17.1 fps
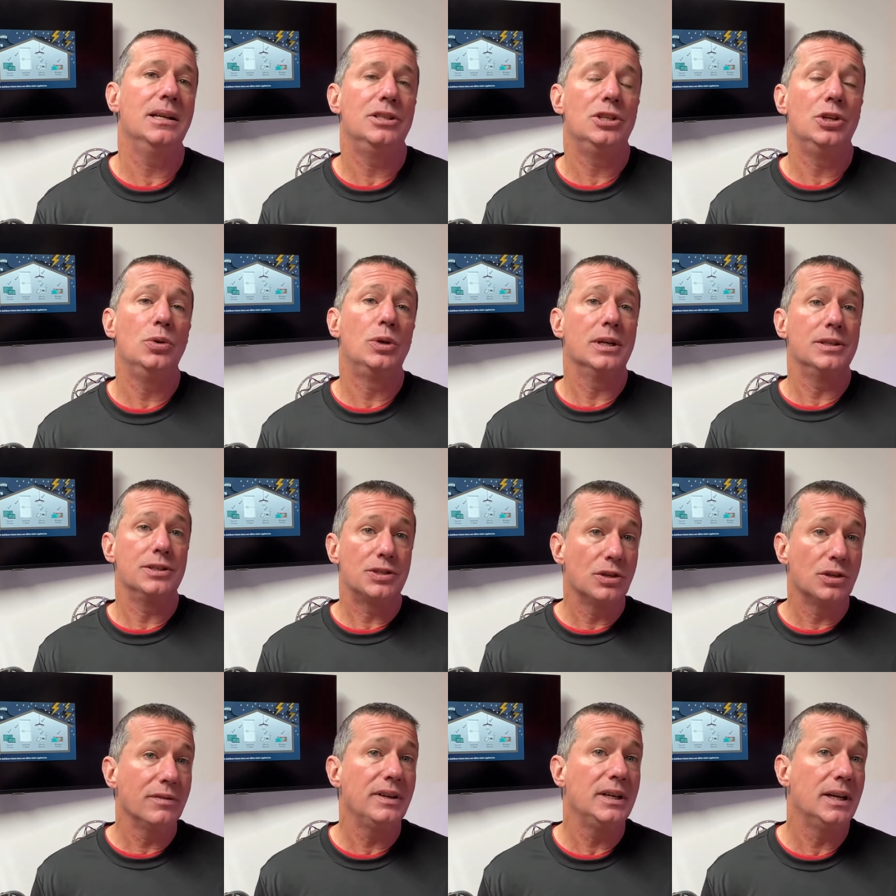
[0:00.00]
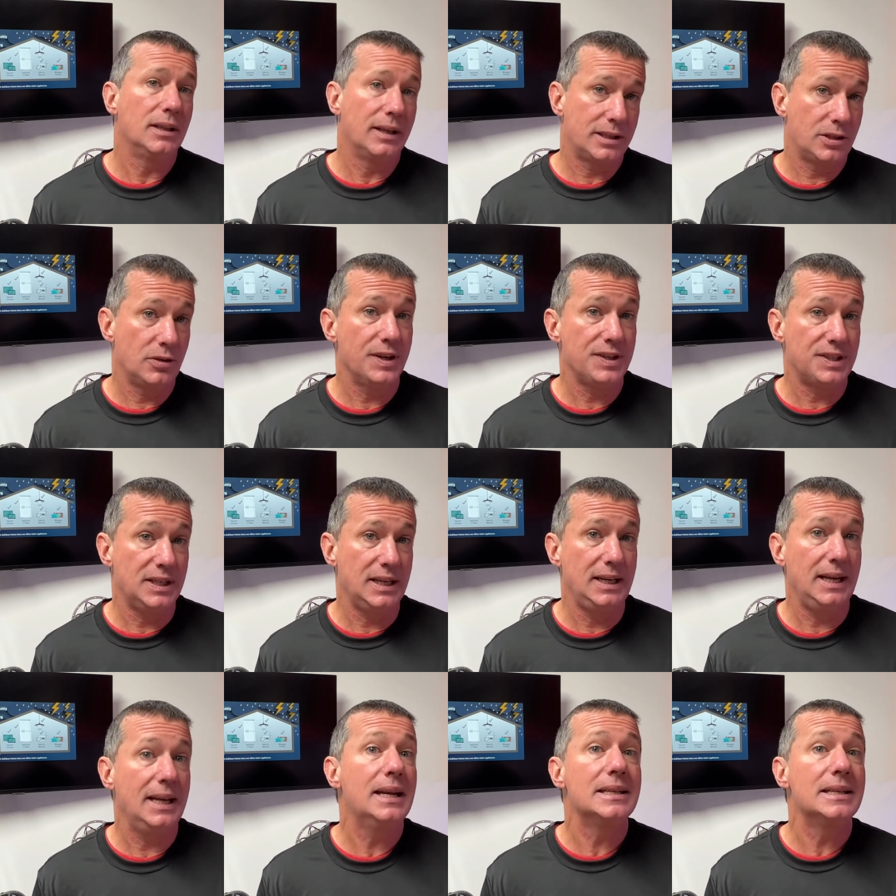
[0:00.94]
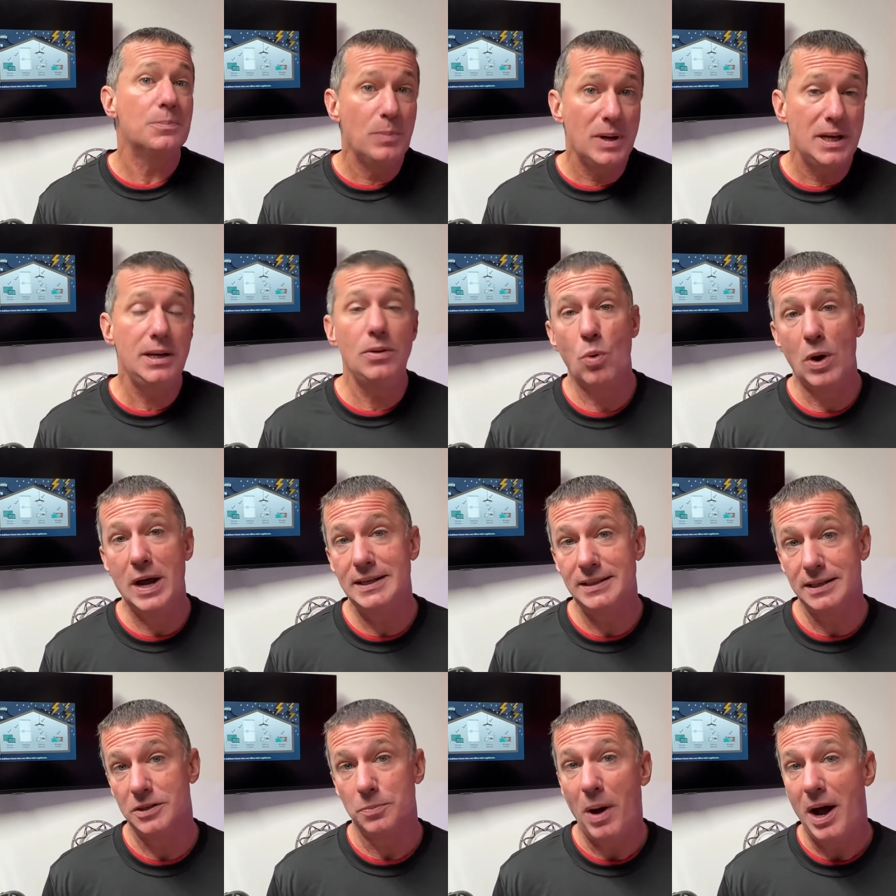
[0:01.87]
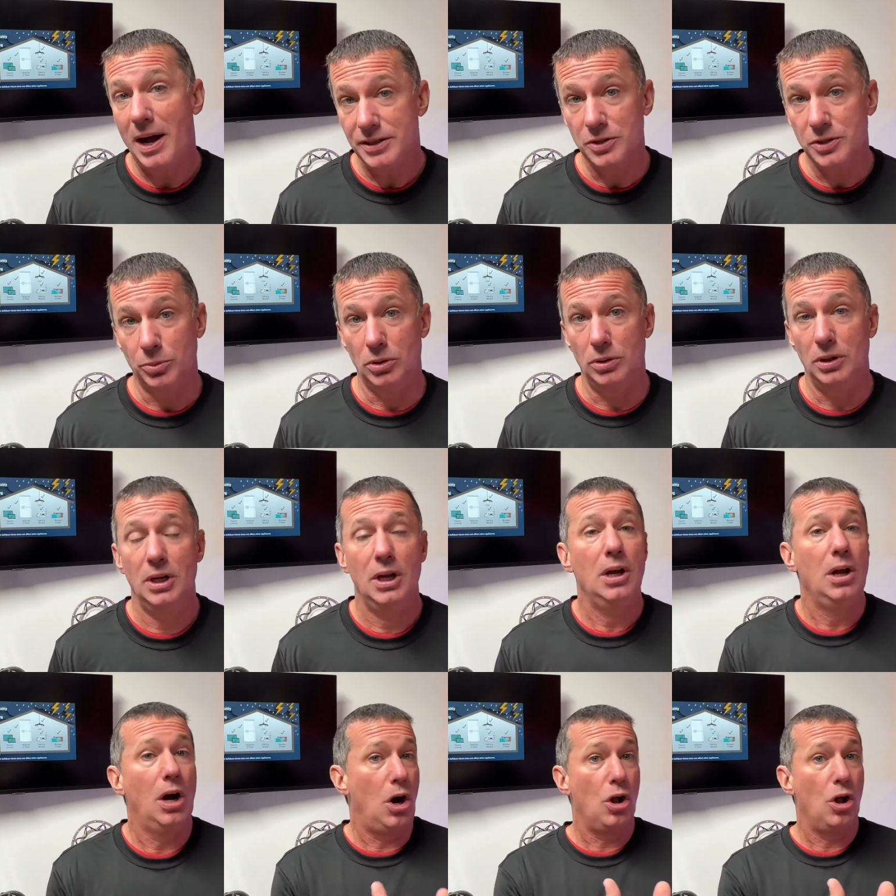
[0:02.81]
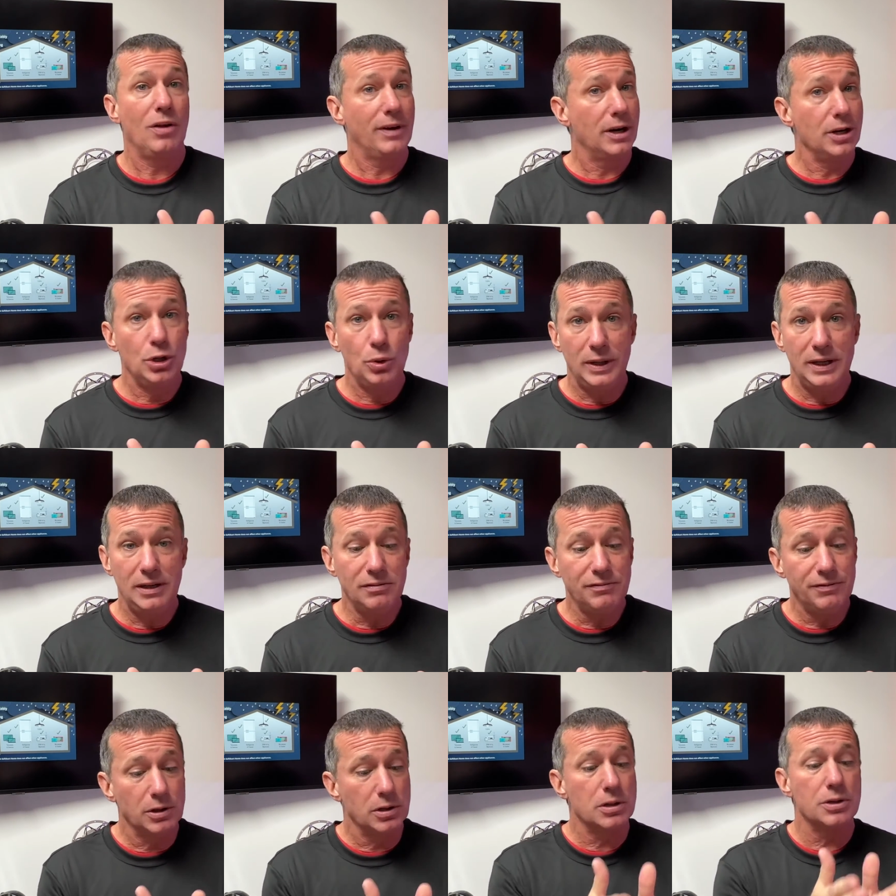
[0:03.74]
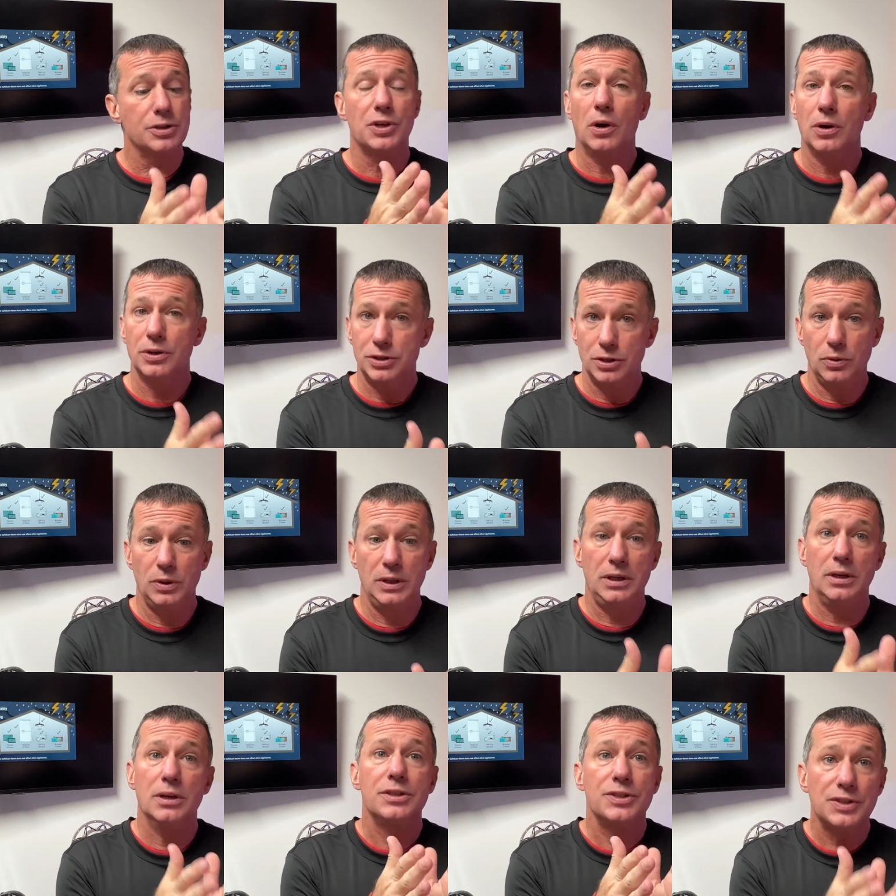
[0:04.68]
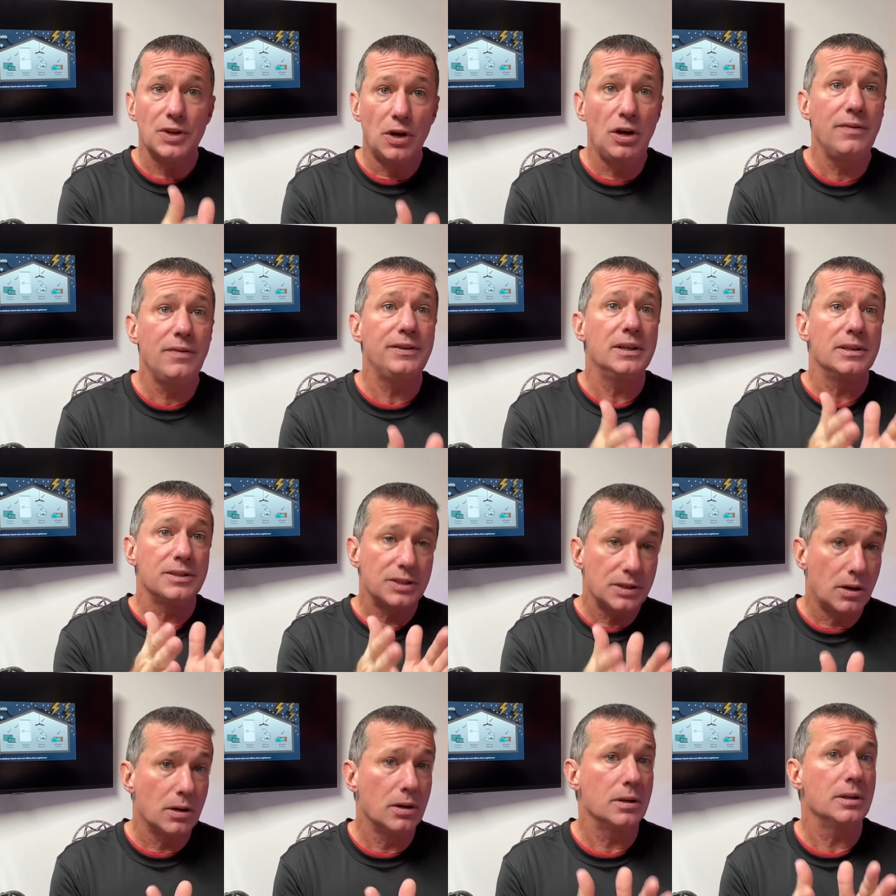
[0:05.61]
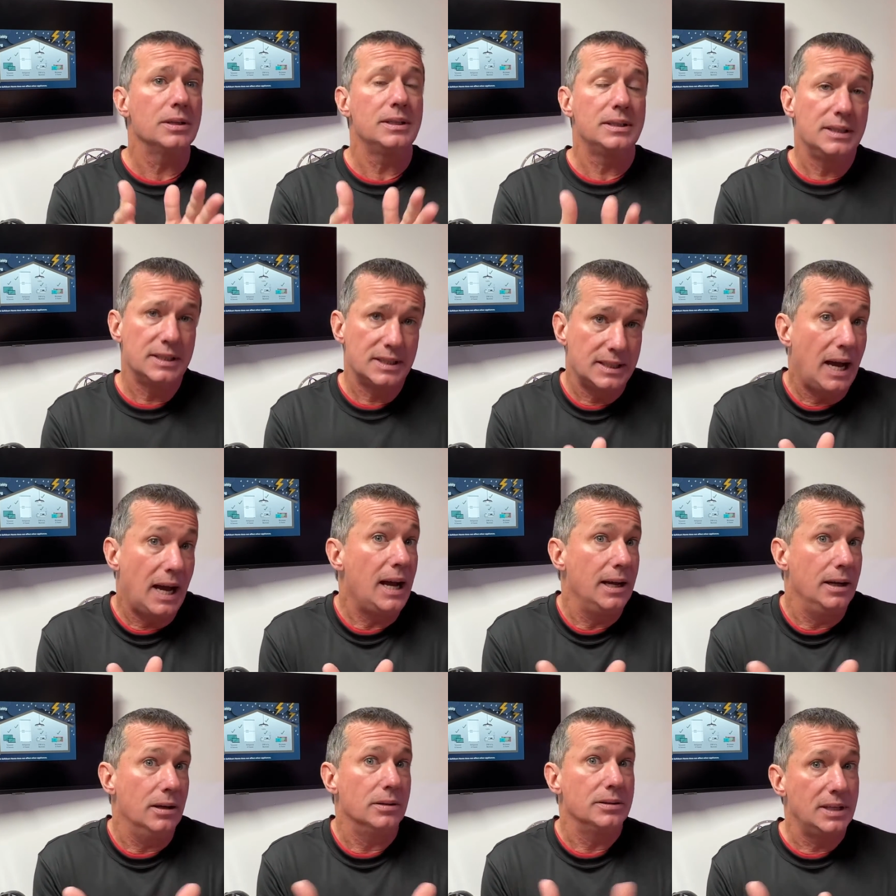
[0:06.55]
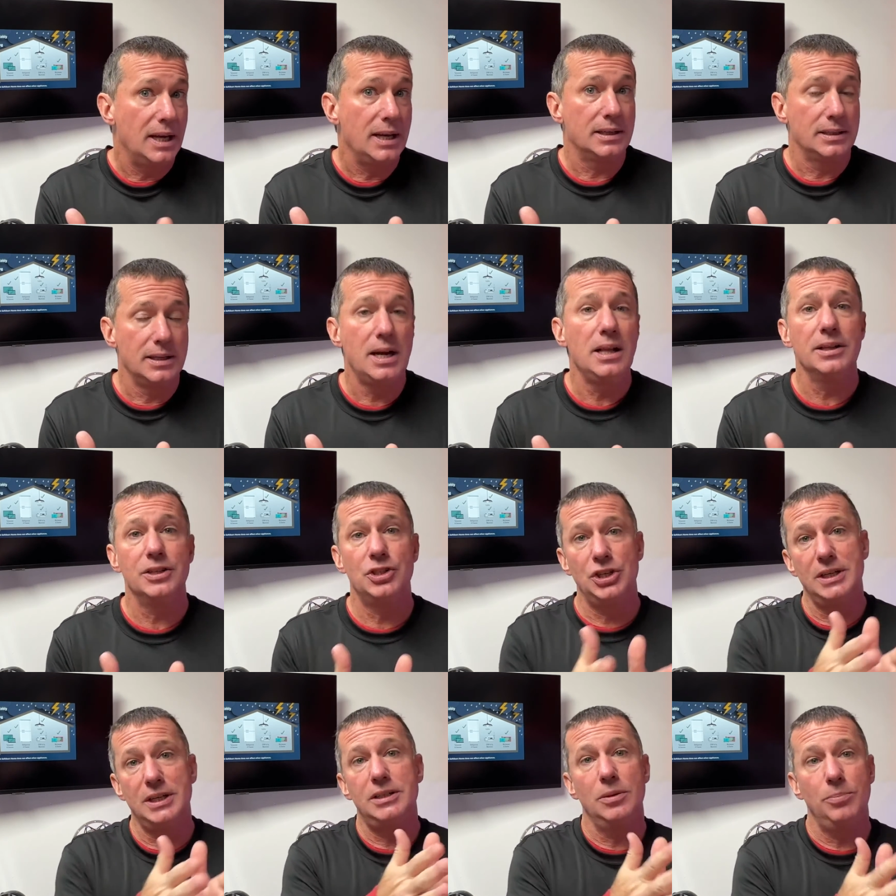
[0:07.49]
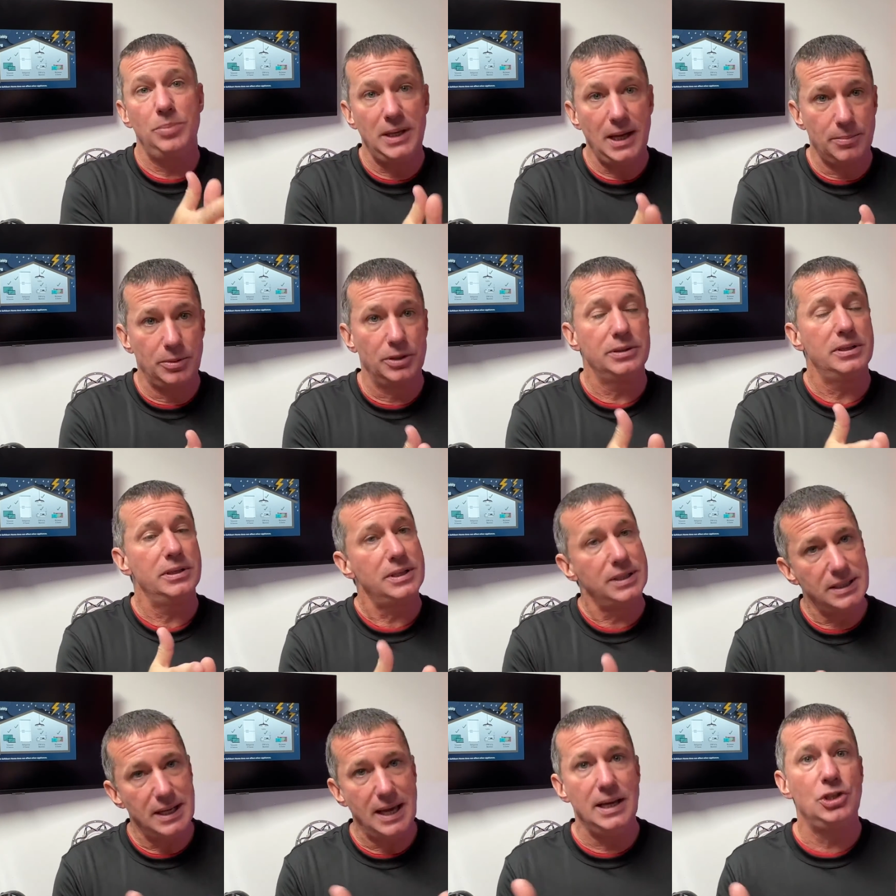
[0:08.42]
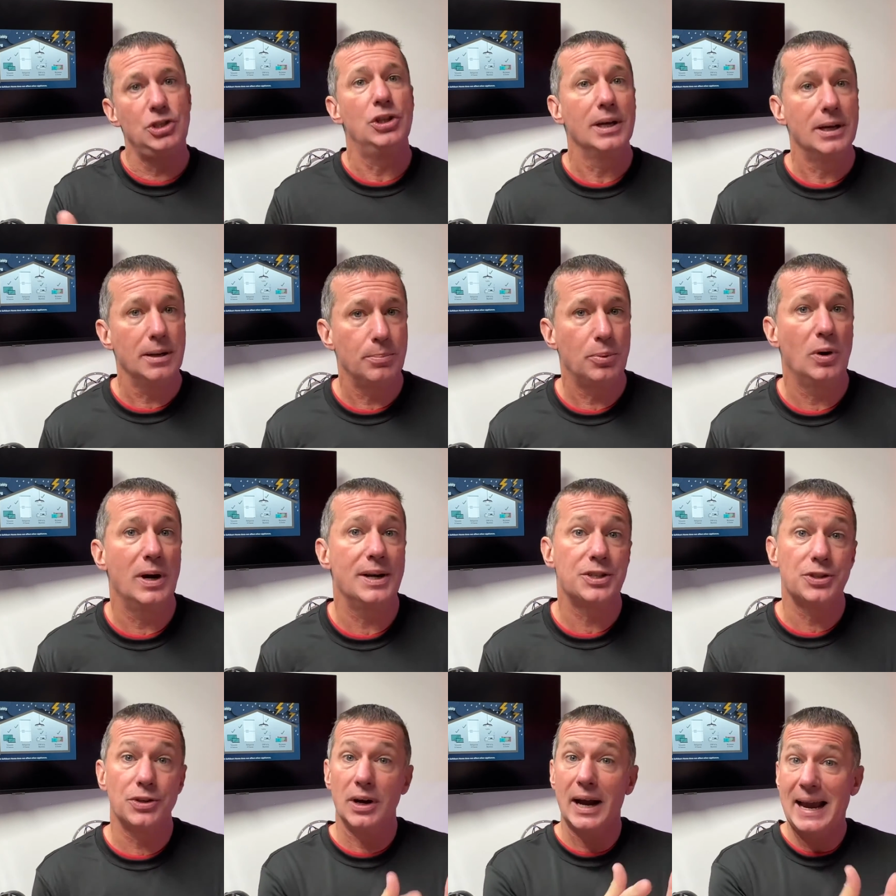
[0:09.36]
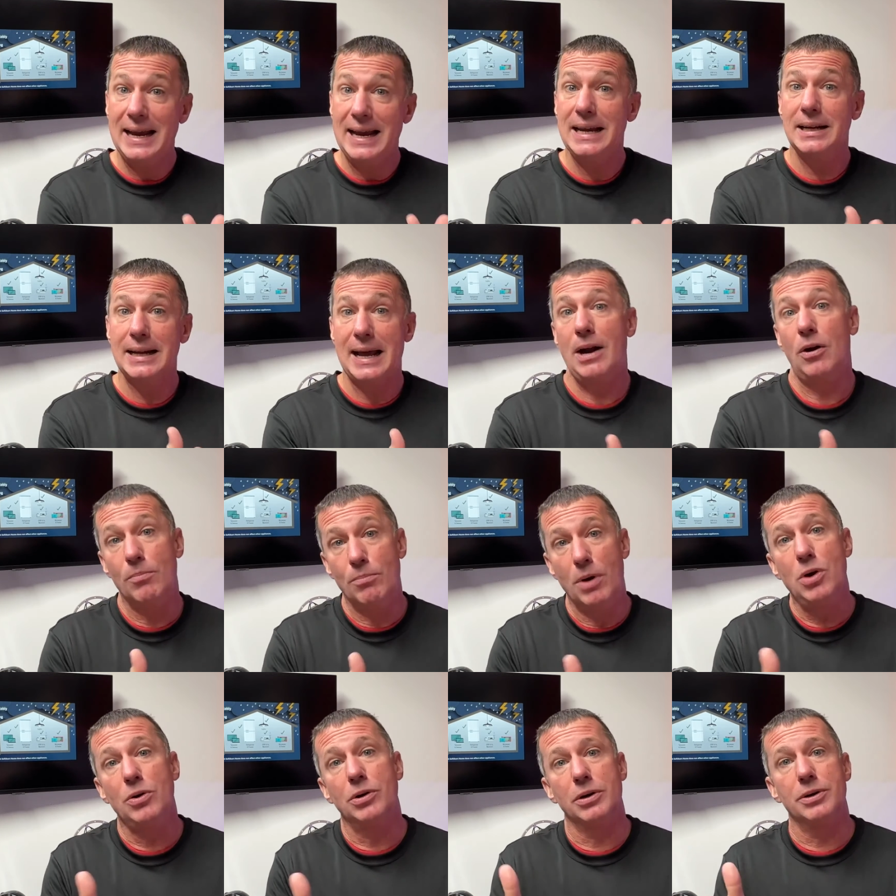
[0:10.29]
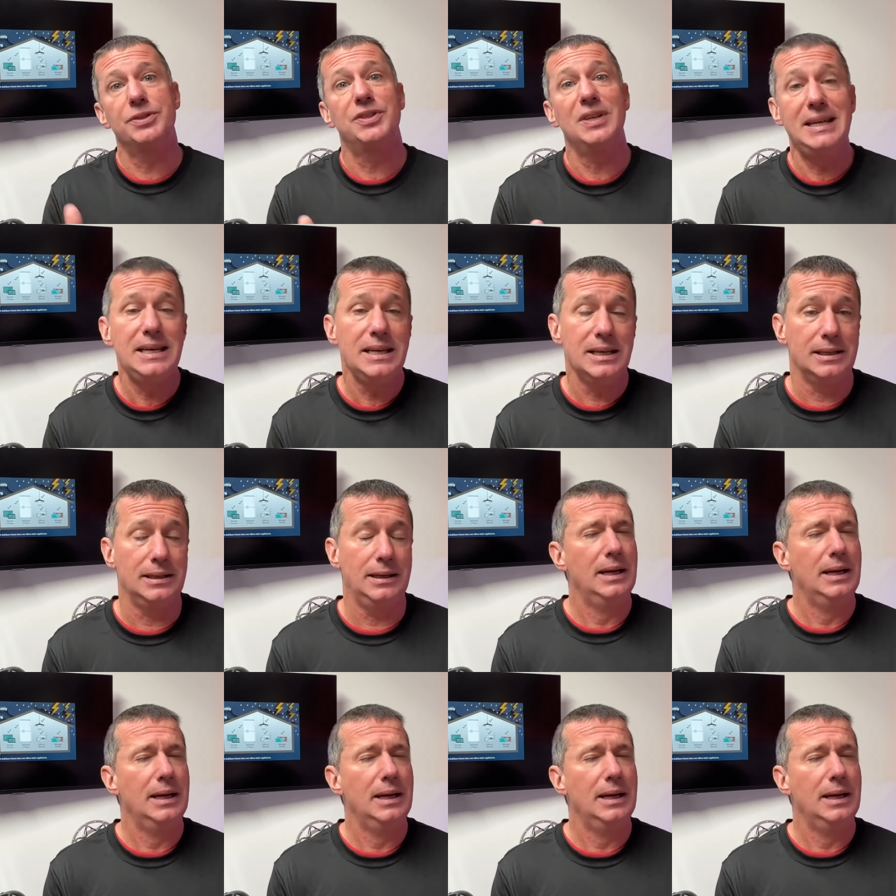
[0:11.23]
to conserving electricity in as many ways as possible. All of our new inverters are doing soft start style technology to be able to stage the compressor and our motors in,